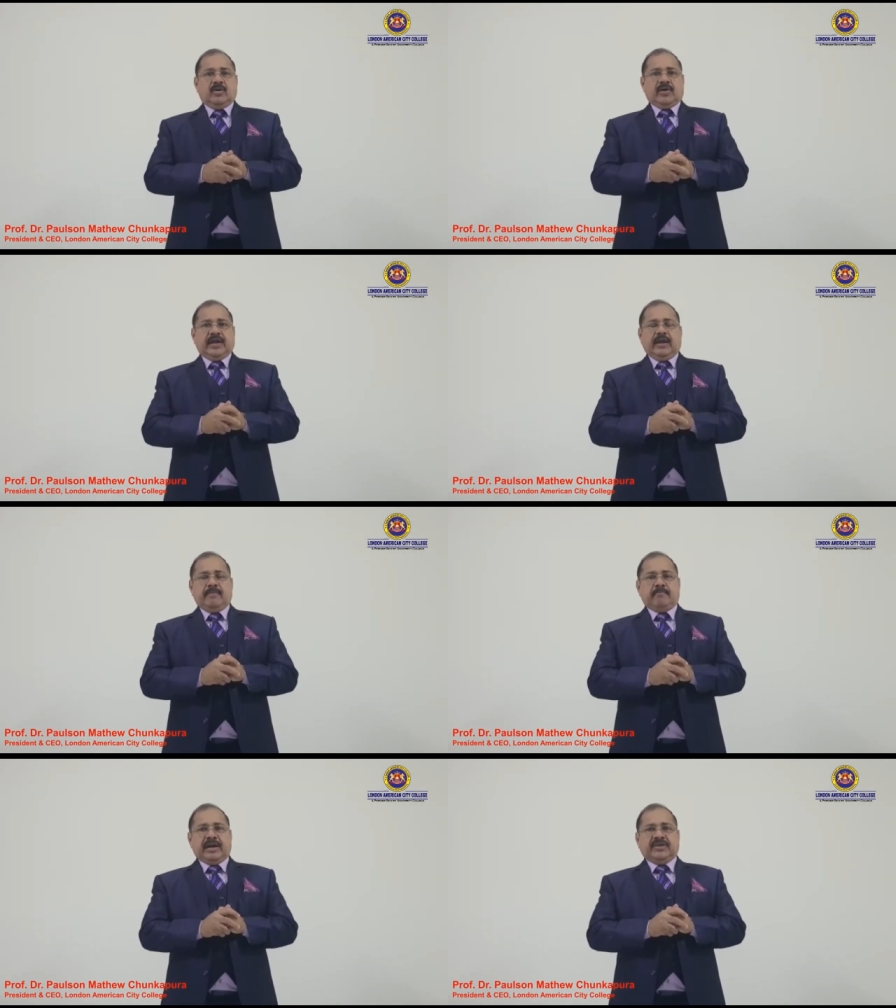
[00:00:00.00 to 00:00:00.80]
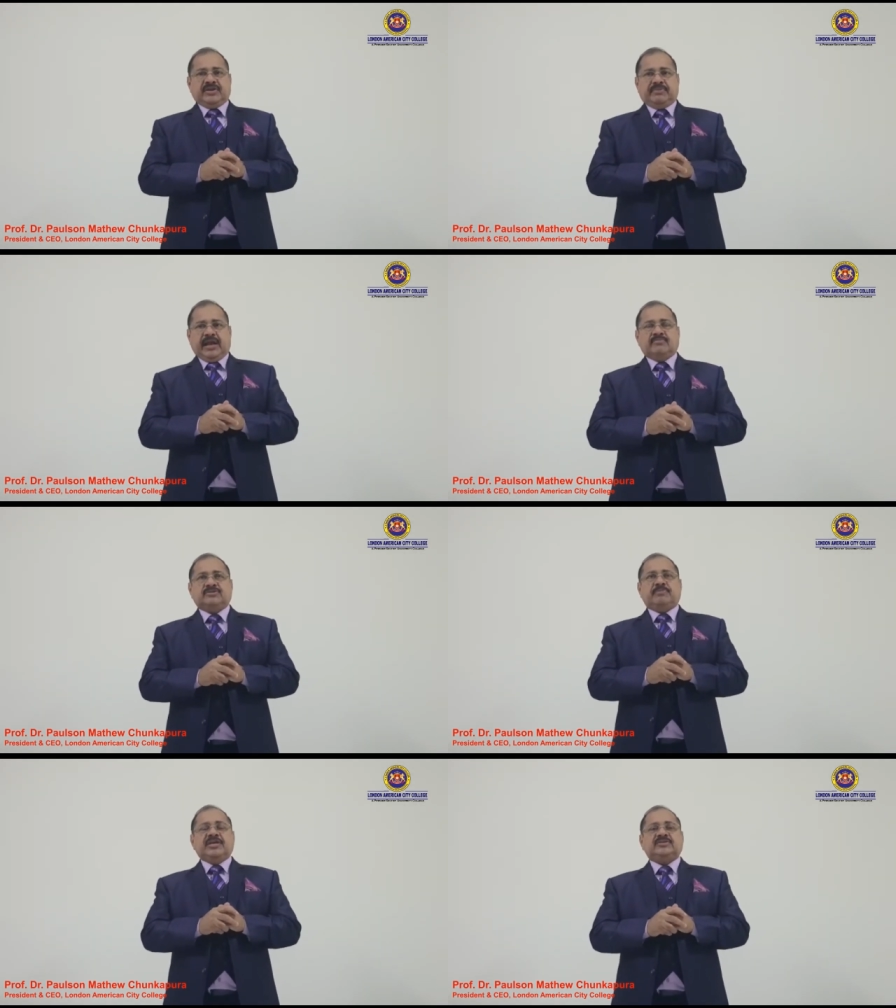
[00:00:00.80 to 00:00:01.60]
Okay, money sometimes
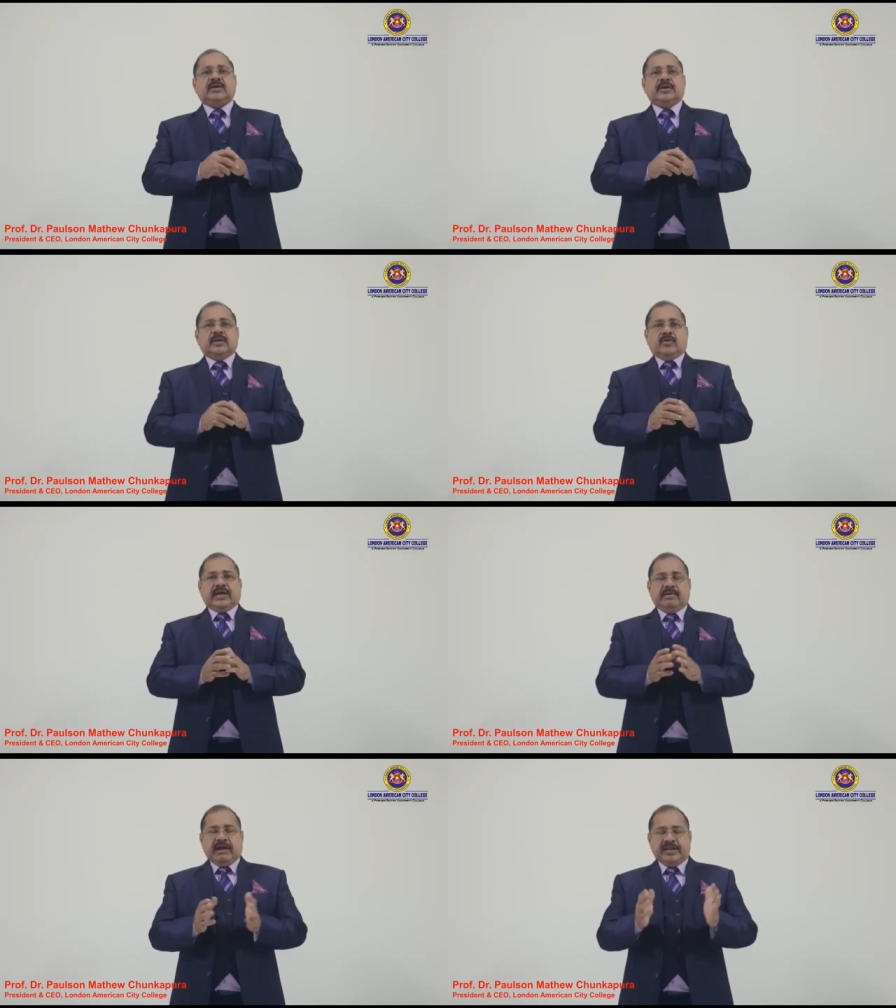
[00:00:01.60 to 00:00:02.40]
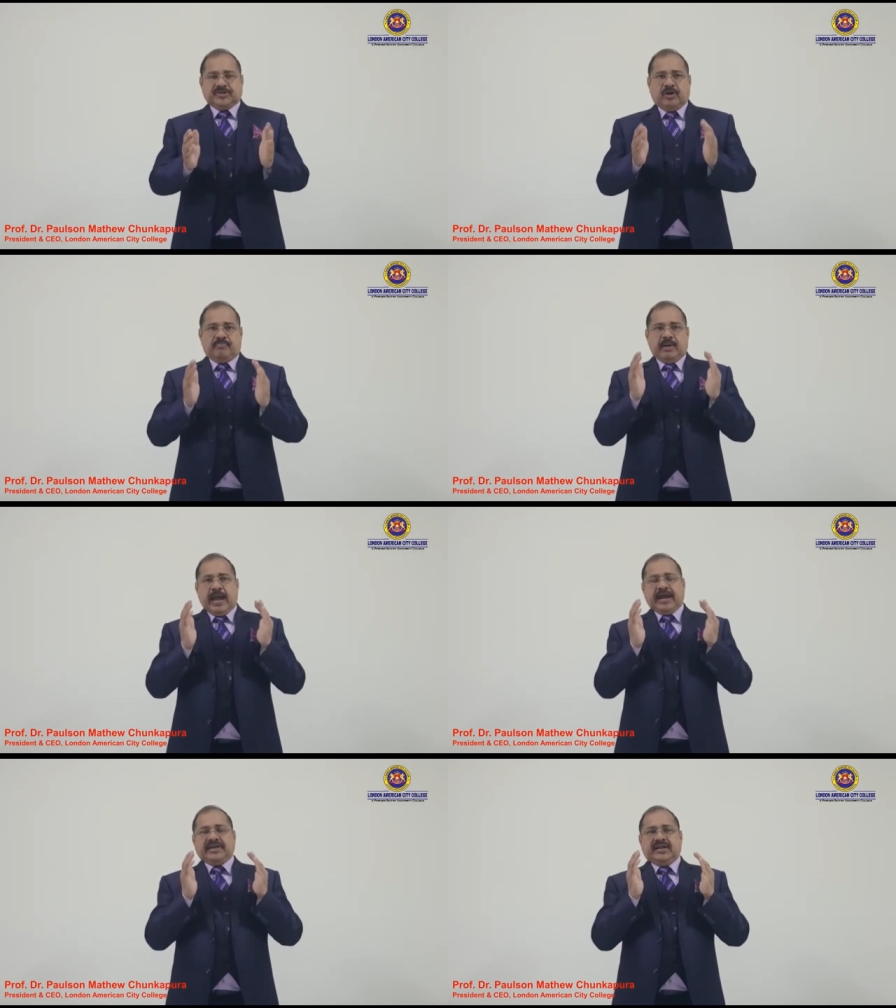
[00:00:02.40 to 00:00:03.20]
brings, and instead of
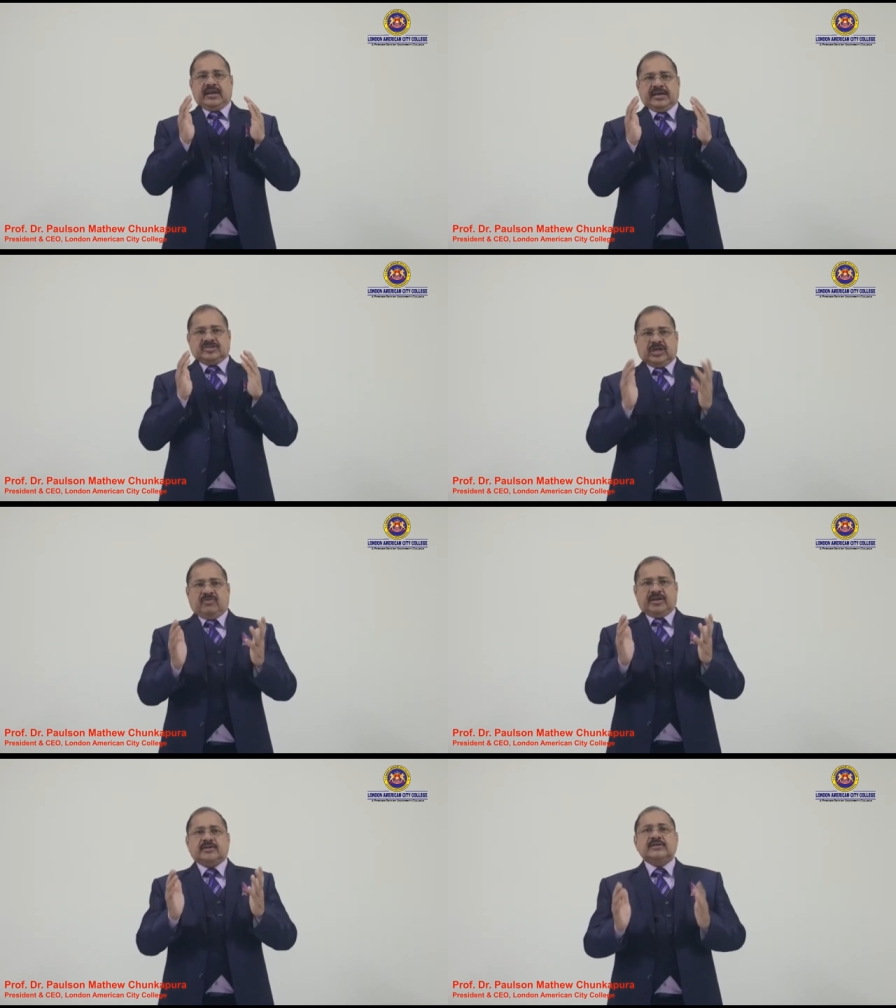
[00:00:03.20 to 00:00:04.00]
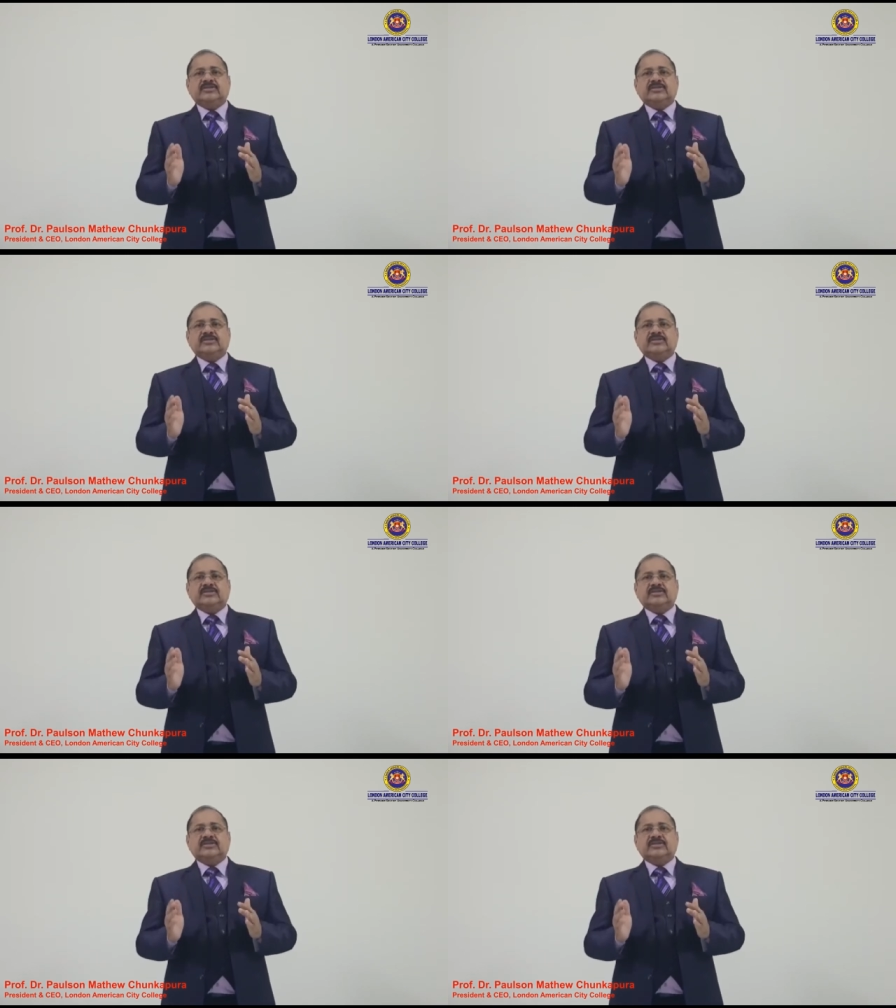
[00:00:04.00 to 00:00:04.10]
acting like a servant,